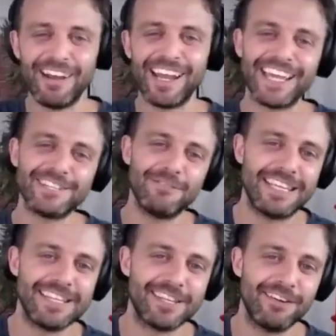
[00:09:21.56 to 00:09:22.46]
I guess we
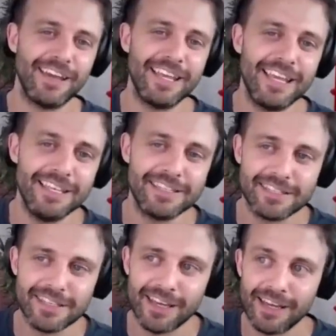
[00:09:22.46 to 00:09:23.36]
didn't. So
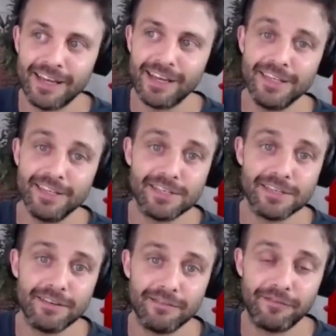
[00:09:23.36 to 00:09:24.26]
he's
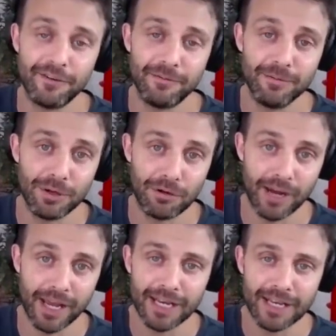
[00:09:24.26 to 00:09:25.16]
from
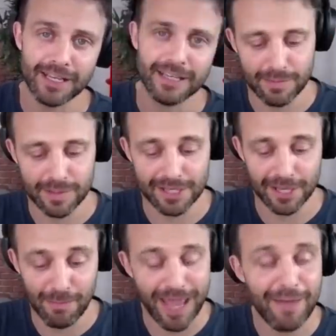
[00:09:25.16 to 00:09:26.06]
Ukraine, so
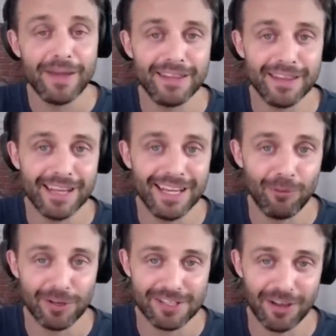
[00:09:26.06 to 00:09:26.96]
maybe it
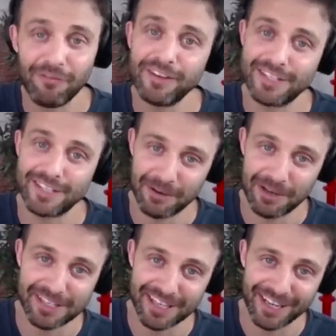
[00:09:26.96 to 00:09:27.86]
wasn't obvious to
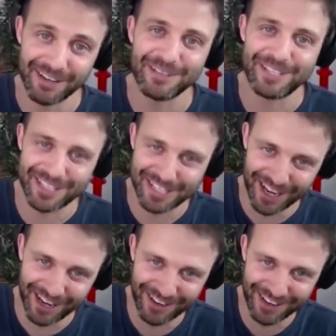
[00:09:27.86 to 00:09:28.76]
us that it was a
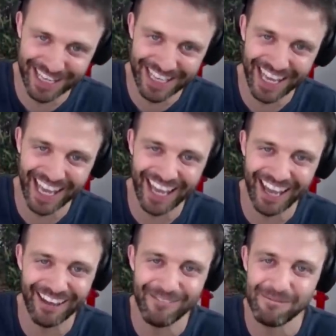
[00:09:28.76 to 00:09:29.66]
joke
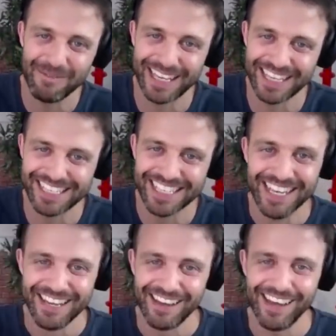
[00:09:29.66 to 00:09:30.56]
because
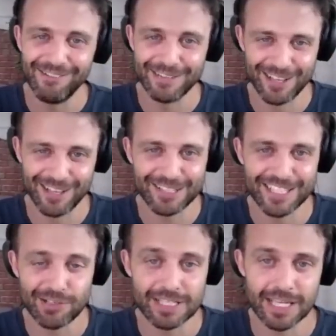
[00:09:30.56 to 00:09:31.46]
it was lost in
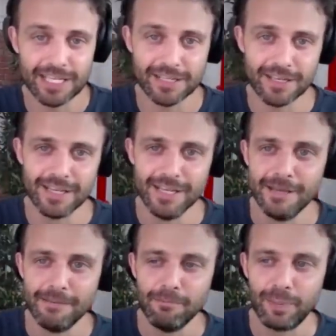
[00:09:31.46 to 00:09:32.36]
translation.
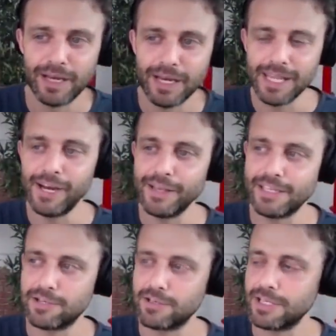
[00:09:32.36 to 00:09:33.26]
But you know, it's
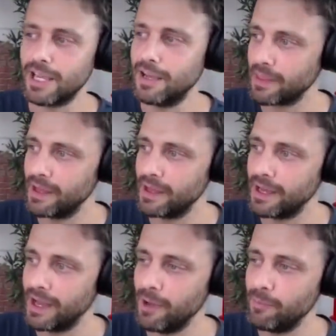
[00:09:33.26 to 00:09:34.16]
interesting.
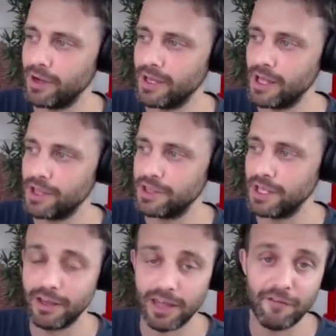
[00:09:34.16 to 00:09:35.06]
I put
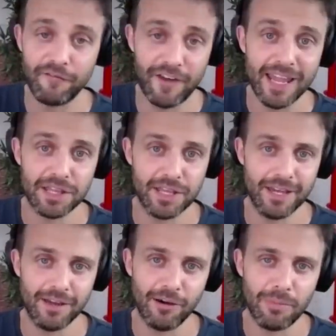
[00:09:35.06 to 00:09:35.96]
a fake
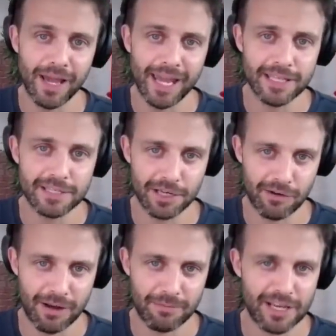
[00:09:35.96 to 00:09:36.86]
thing on my
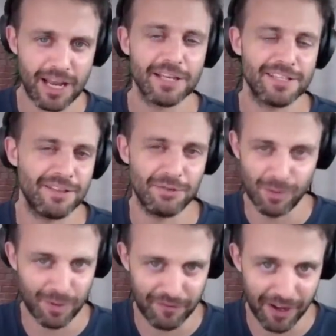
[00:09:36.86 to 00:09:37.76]
Instagram because I thought it
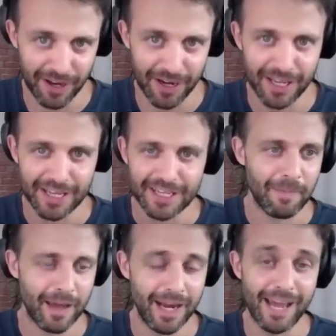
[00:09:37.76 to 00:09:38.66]
would be fun,
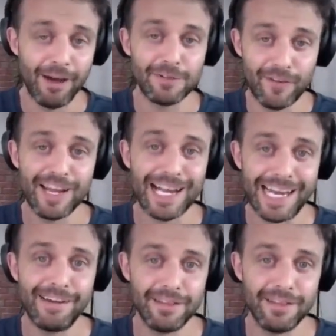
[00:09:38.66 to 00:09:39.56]
and I was very
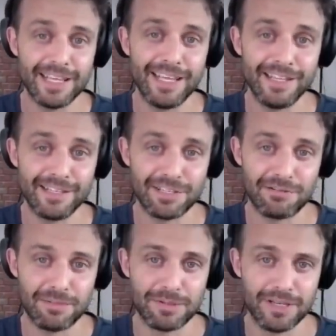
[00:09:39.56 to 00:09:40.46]
clear in the
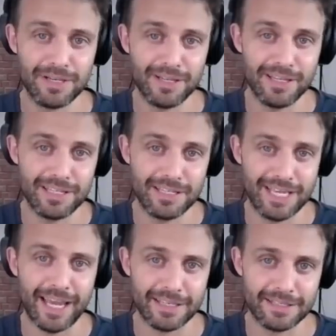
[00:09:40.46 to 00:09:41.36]
description, in the
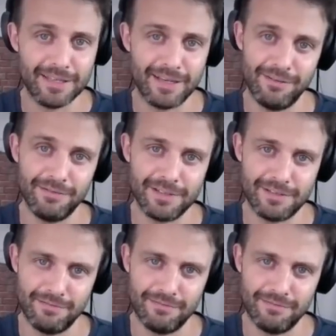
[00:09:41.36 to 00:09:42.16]
text, that it was